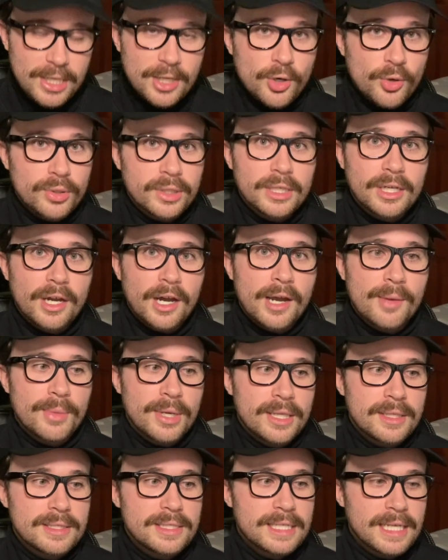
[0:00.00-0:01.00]
know in the
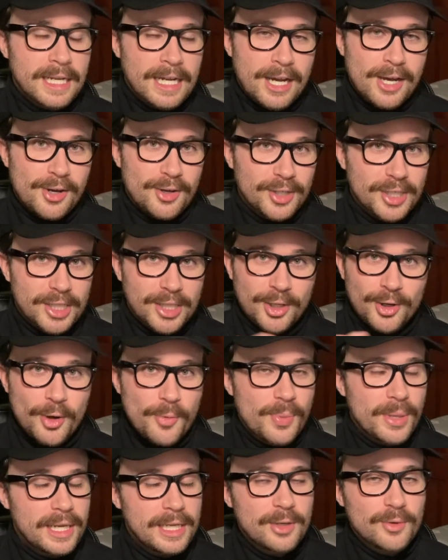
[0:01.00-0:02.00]
comments and I'll clear
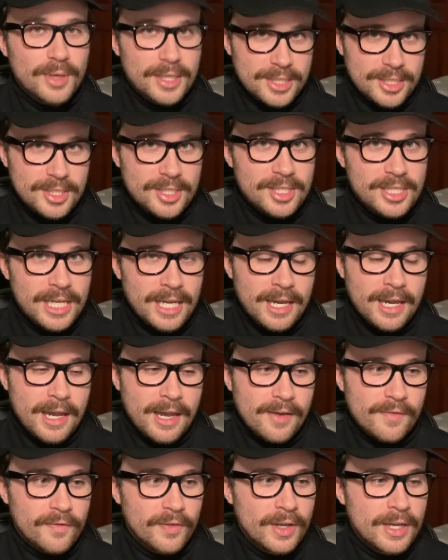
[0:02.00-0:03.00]
up any questions you
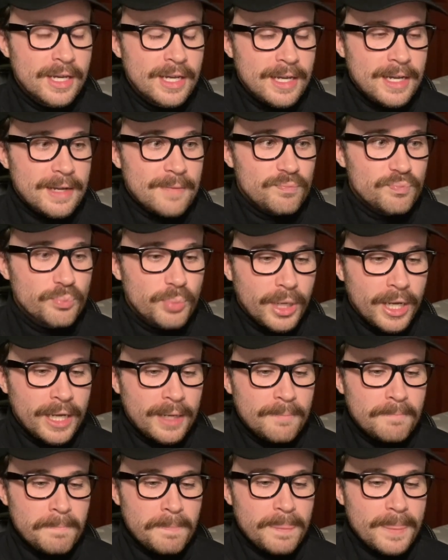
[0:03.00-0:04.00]
have.
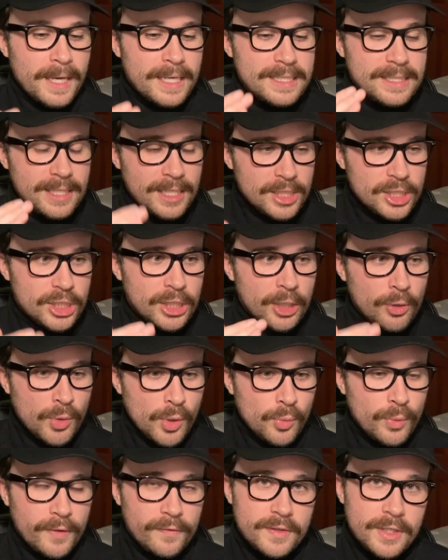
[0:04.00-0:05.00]
But essentially
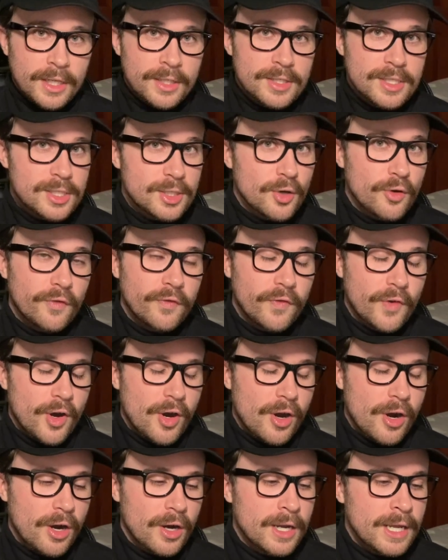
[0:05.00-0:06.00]
what we've done so
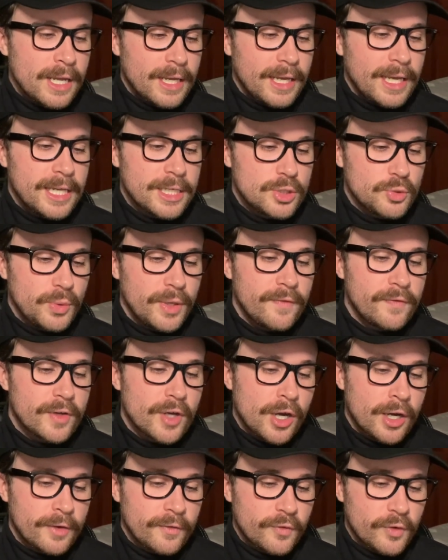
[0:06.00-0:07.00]
far is we've
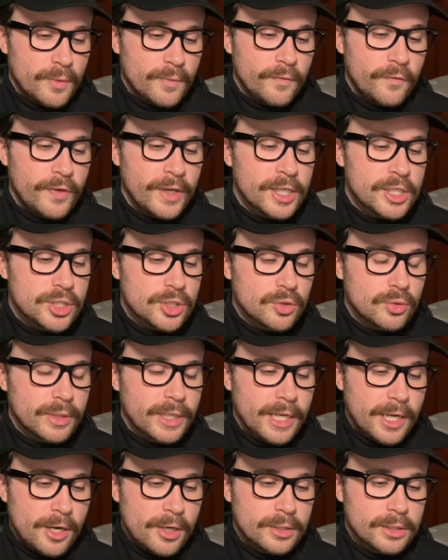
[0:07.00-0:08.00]
gone from fictional
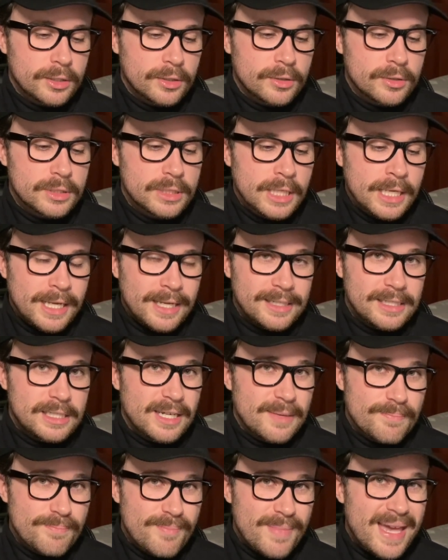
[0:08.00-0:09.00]
characters
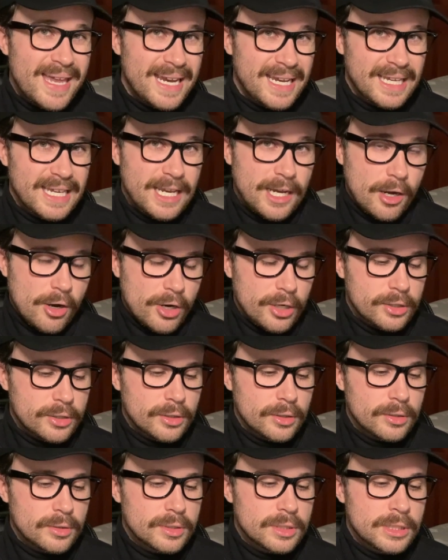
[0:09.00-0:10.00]
to meta
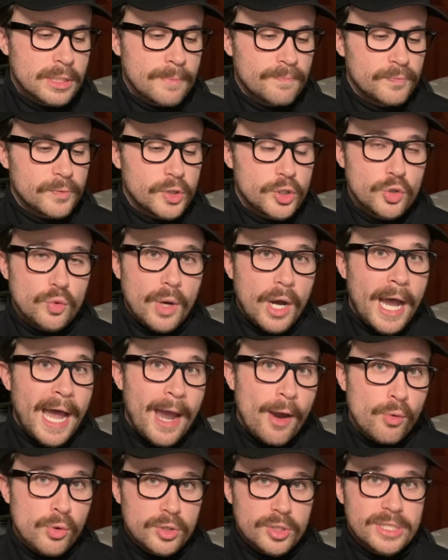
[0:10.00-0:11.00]
characters to
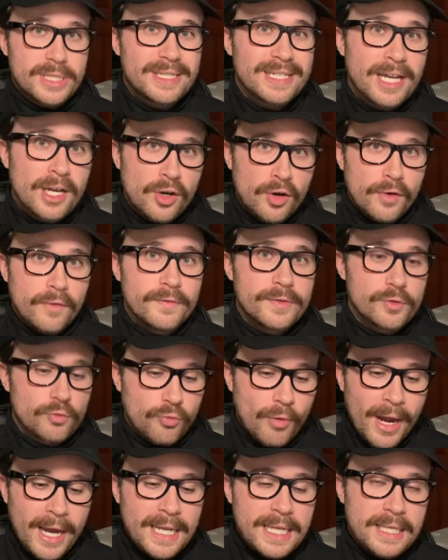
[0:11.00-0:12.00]
ourselves
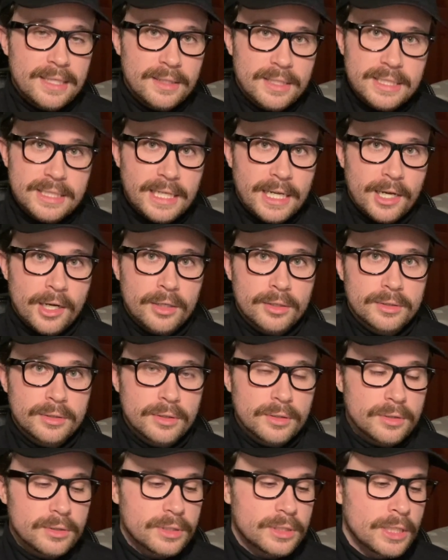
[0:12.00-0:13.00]
writing these
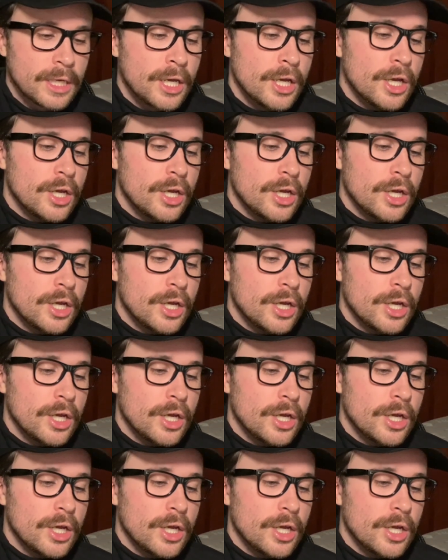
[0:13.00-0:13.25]
characters